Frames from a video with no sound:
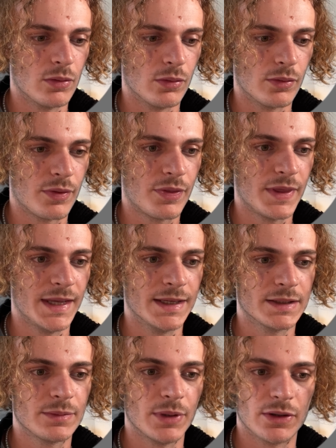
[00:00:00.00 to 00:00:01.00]

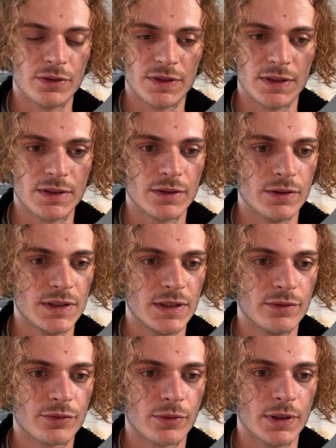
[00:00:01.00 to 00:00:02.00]
things because it's a
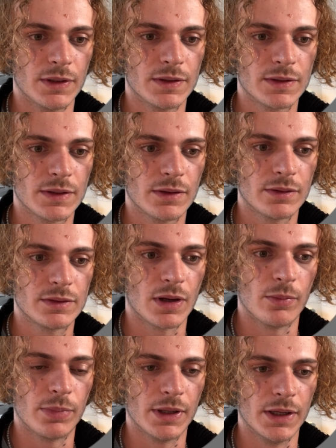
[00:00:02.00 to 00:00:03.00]
different
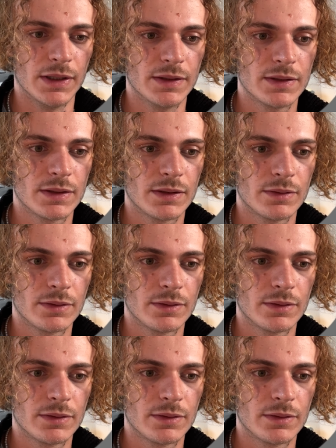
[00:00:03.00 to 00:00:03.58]
template.